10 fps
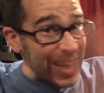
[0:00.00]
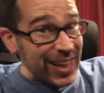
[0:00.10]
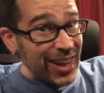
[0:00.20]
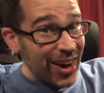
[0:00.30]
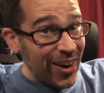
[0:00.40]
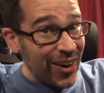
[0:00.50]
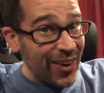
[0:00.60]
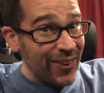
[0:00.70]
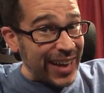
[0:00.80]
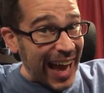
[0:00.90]

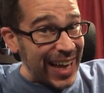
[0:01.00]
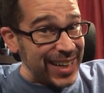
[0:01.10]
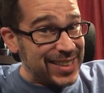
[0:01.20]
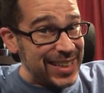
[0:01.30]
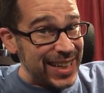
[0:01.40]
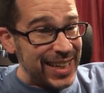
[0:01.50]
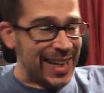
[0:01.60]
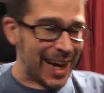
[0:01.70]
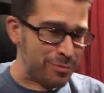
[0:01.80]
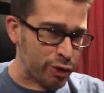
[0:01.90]
Hello,
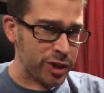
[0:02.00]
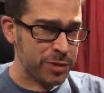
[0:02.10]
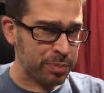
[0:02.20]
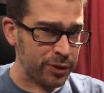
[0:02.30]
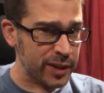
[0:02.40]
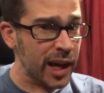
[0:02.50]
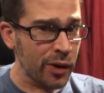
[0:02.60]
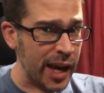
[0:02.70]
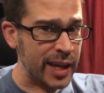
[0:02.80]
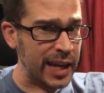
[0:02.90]
Galaxy! I'm Chris
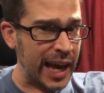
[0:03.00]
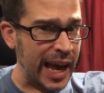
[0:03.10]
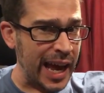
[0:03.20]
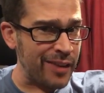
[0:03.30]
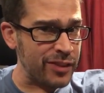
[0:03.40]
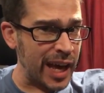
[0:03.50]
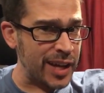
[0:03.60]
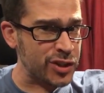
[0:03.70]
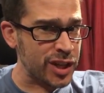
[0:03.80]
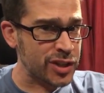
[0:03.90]
Pirillo, and I have
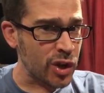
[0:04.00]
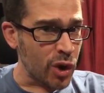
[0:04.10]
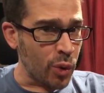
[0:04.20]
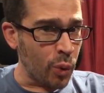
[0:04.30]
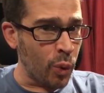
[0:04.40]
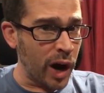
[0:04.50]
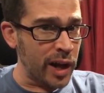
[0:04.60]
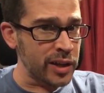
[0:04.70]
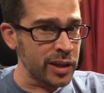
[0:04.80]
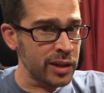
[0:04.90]
not just
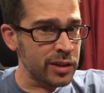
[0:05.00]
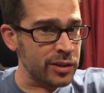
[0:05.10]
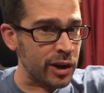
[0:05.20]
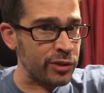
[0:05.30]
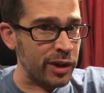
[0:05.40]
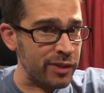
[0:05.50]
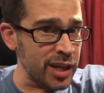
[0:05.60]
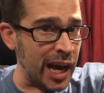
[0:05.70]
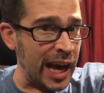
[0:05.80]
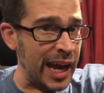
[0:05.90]
one Darth
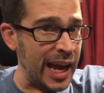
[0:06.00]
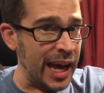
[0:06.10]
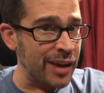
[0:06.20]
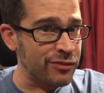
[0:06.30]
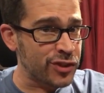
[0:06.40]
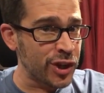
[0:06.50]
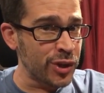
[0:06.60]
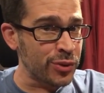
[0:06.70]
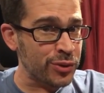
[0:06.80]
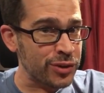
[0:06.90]
Revan, I have
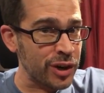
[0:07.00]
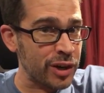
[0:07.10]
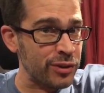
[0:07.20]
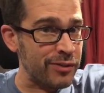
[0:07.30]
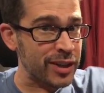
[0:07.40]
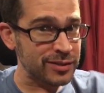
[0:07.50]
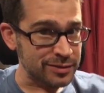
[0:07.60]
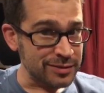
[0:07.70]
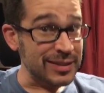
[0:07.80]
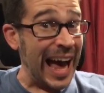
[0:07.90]
two Darth Revan.
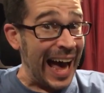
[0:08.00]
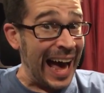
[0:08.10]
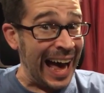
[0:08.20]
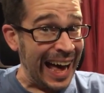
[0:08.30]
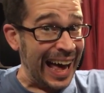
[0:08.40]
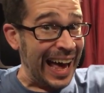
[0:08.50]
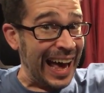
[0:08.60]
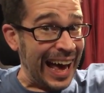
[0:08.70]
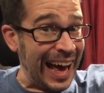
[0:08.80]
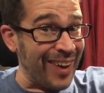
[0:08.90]
Huh?
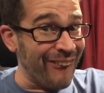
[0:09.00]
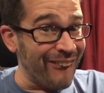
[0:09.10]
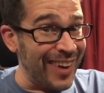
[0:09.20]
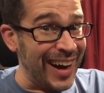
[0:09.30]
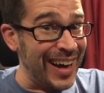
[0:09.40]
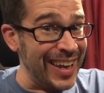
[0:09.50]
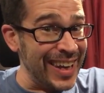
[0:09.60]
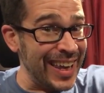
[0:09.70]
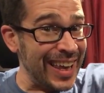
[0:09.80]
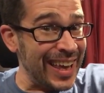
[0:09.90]

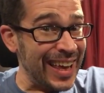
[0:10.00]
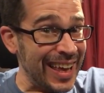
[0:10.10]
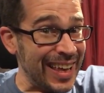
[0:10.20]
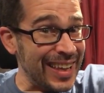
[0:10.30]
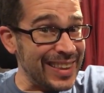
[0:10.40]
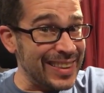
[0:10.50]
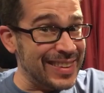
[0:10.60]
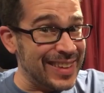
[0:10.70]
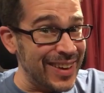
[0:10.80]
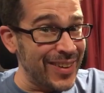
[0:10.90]
One,
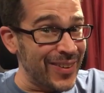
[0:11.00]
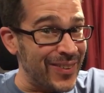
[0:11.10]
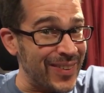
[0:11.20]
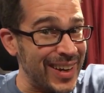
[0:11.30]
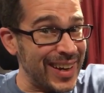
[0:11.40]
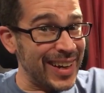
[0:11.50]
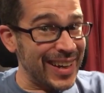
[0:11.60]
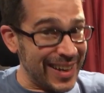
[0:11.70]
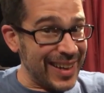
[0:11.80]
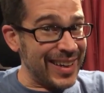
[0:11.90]
two.
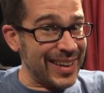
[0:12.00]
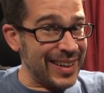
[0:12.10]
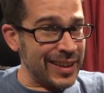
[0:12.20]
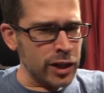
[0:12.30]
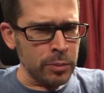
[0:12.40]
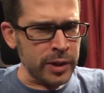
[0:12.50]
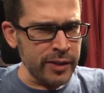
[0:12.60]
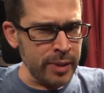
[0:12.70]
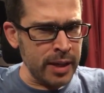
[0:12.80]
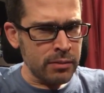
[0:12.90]
You don't
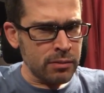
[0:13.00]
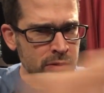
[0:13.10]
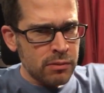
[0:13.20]
believe me?